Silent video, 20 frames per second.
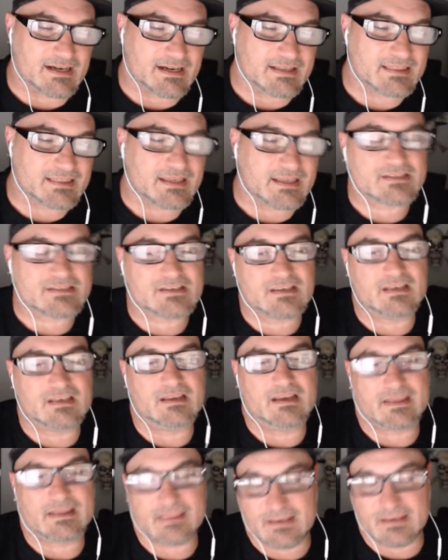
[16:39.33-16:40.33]
I think it's
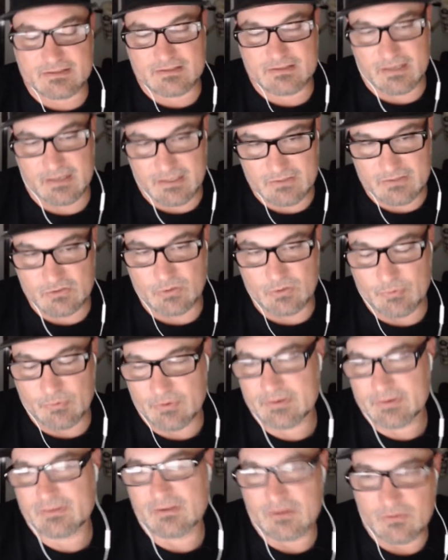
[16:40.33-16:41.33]
gonna get to a
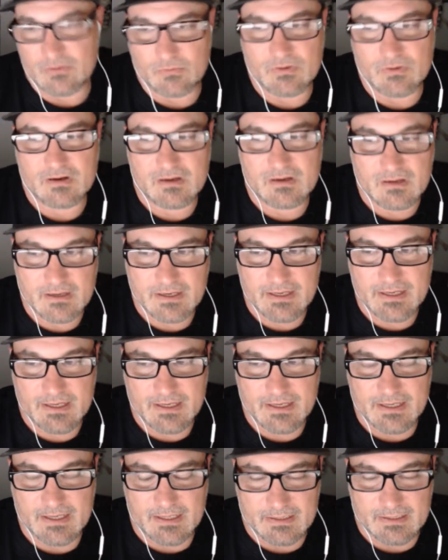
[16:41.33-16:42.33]
point though where
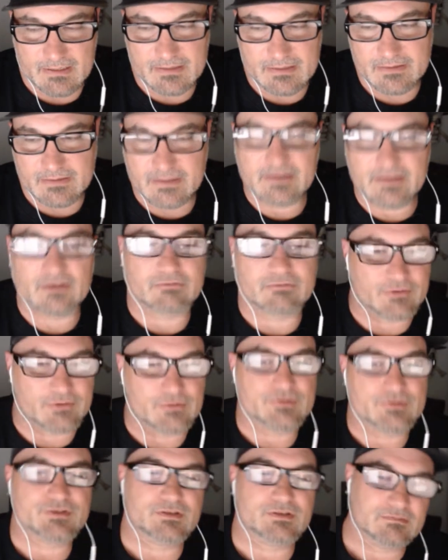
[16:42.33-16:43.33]
in the near
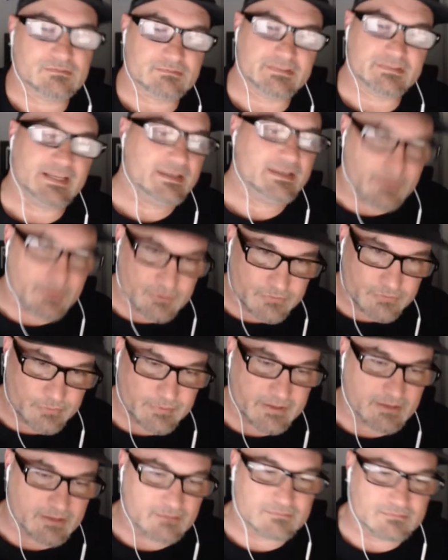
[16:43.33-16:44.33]
future, 10 years
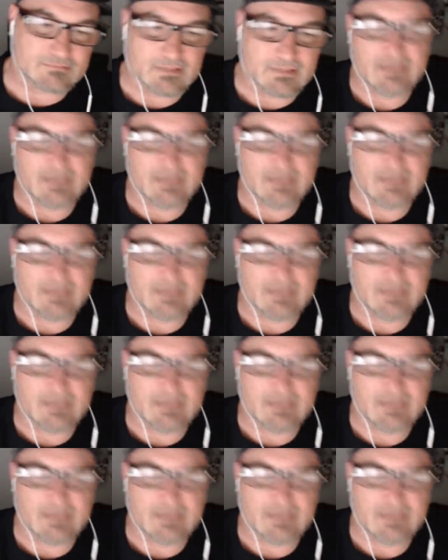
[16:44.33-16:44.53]
from now,